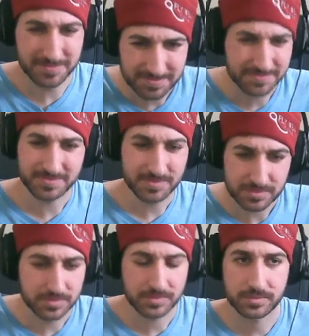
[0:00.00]

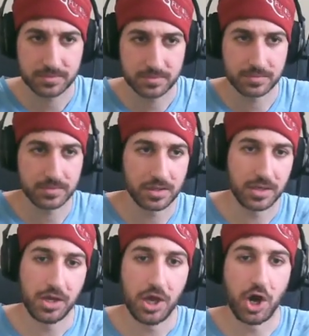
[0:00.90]
Meditating, waiting on a challenge
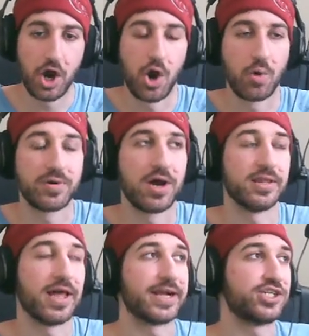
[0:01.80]
for Oh,
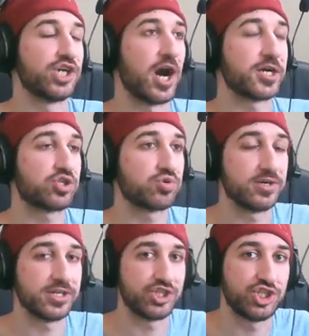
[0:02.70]
none like
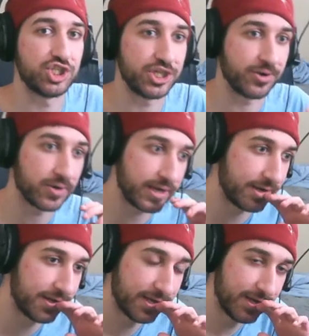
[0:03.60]
Joshua's
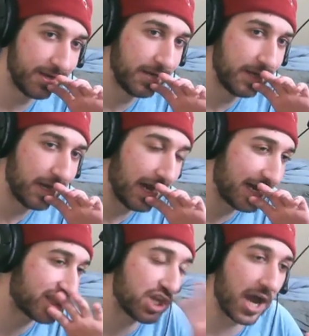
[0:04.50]
Jiren.
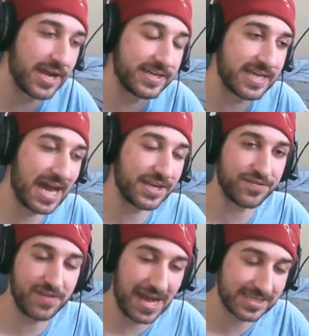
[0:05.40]
I thought Daddy
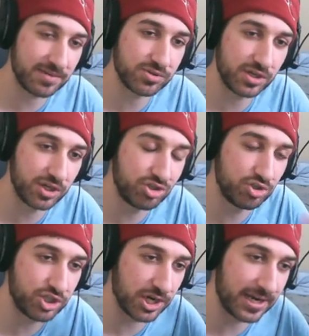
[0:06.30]
Fast I was gonna
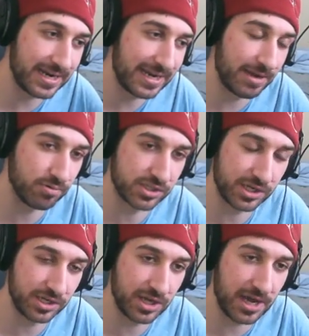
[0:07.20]
do Jiren and Hit was
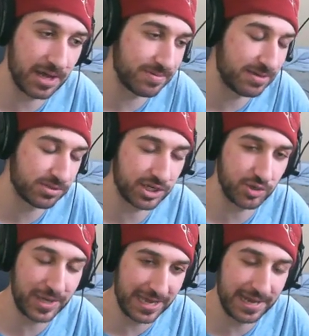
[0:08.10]
gonna uh he was gonna
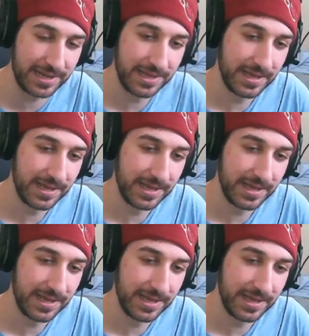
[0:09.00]
do Hit.